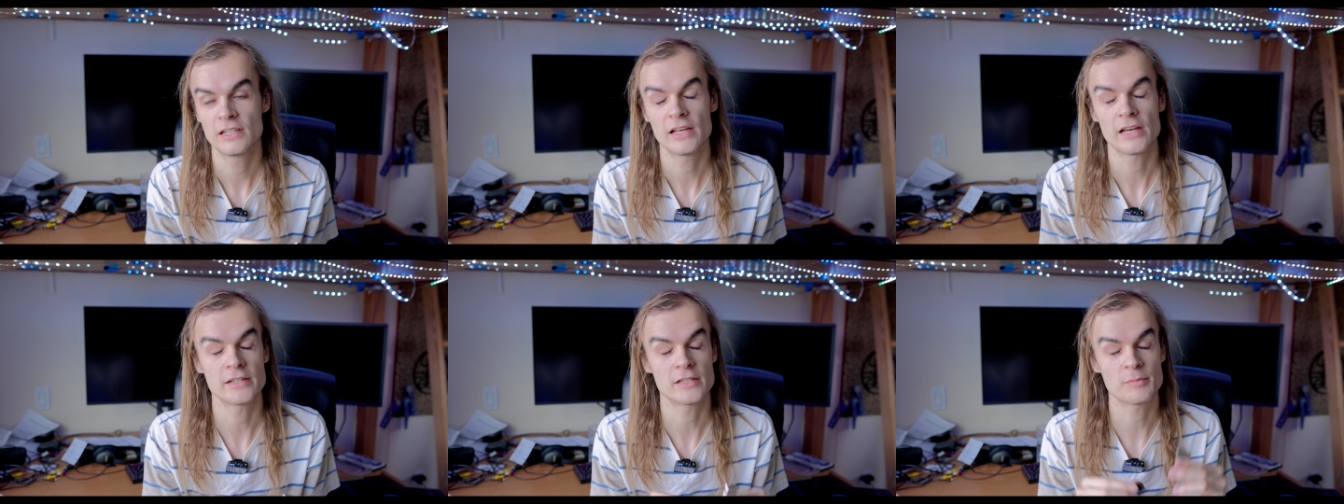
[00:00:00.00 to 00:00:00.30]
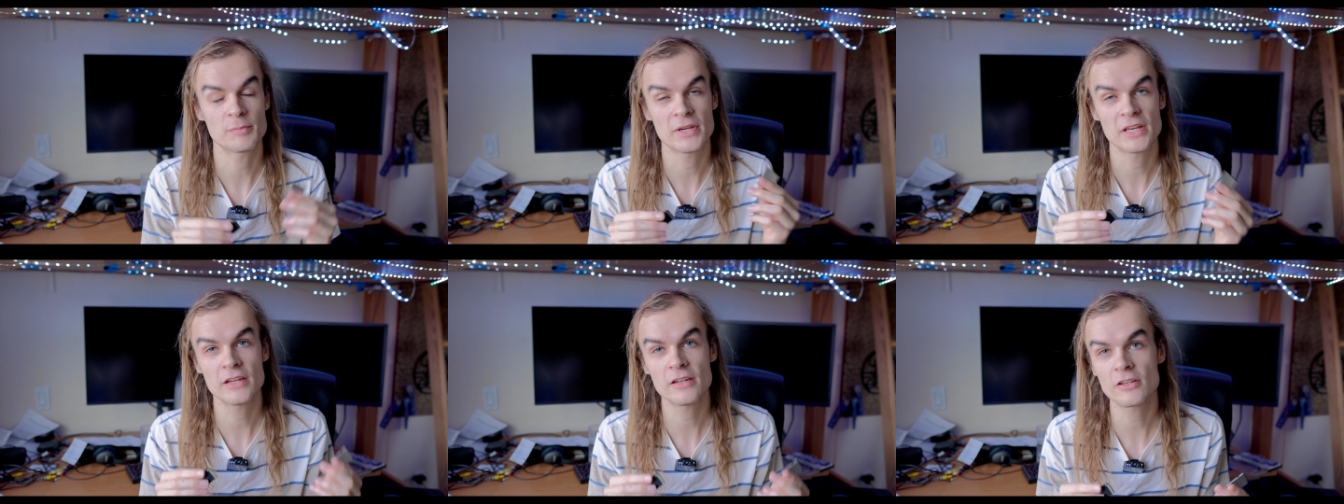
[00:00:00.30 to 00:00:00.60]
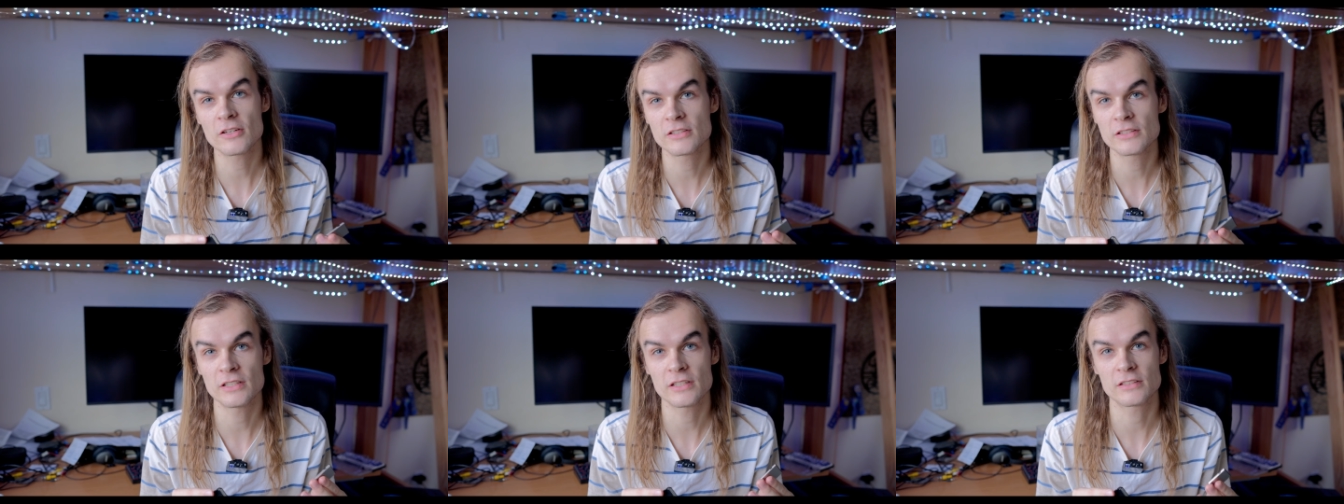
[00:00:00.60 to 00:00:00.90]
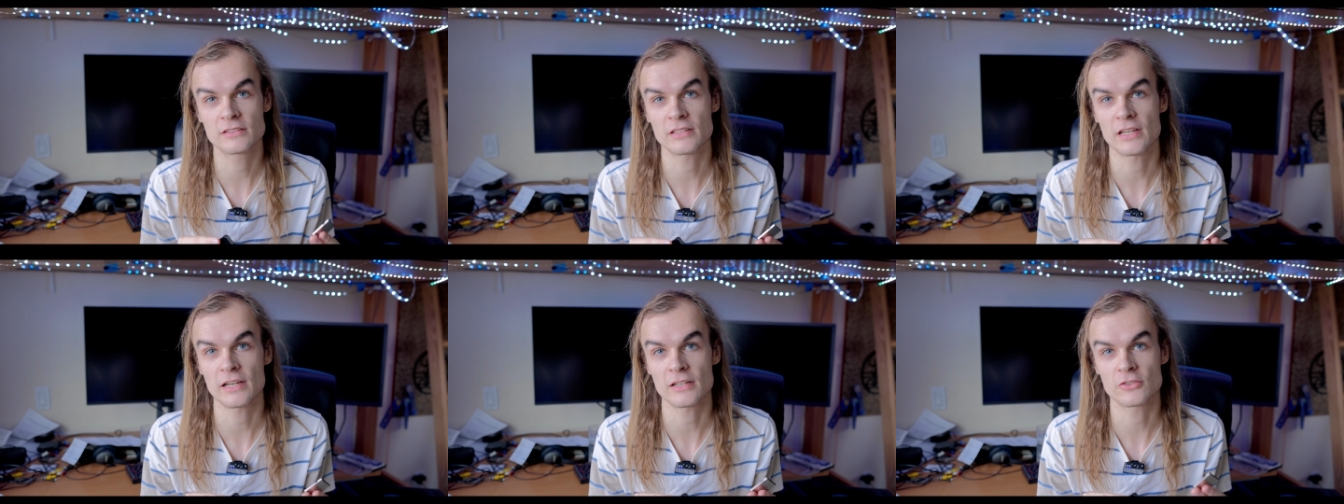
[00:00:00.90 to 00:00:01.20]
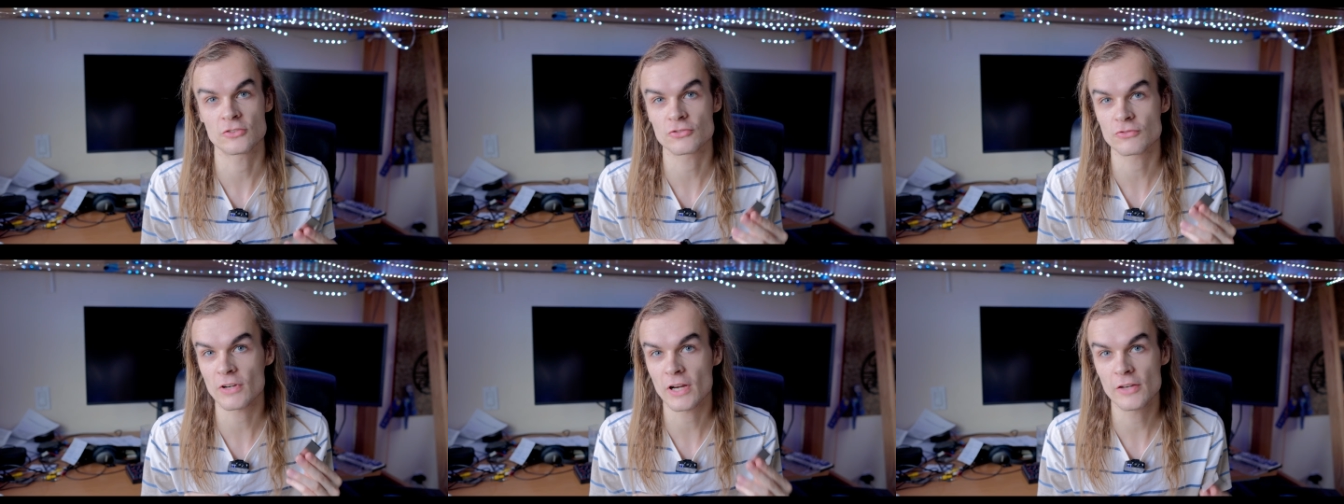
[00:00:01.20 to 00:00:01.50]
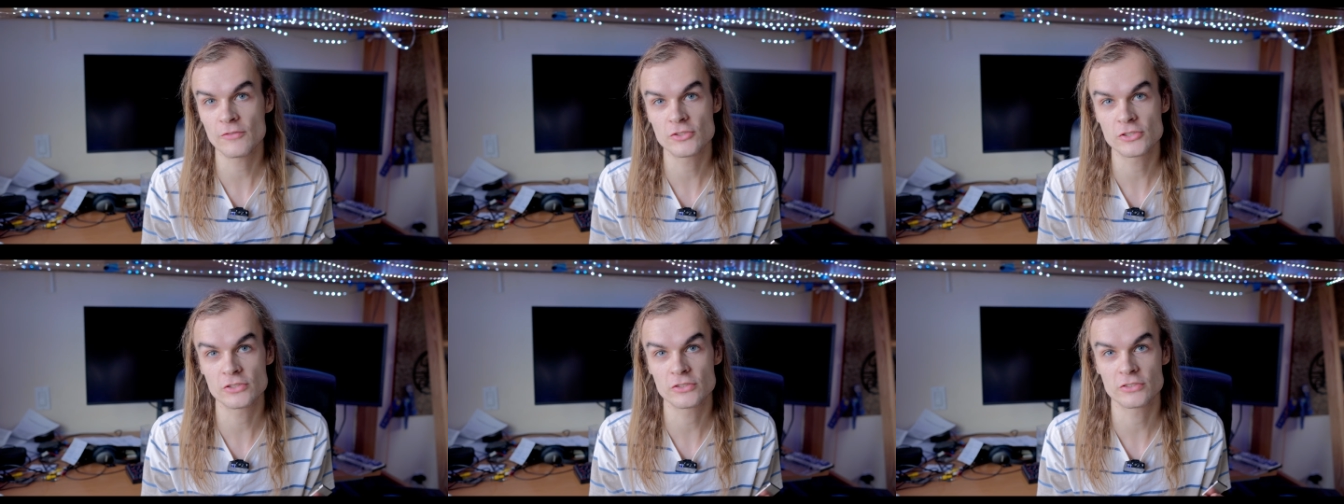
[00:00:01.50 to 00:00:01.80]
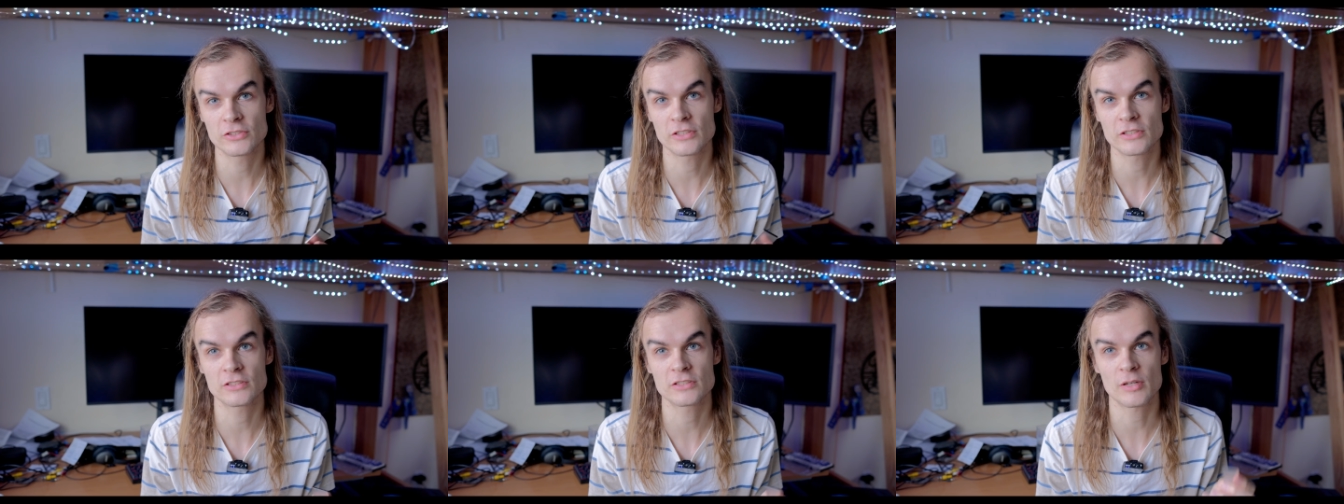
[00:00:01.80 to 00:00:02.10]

And depending on the exact drive you're using,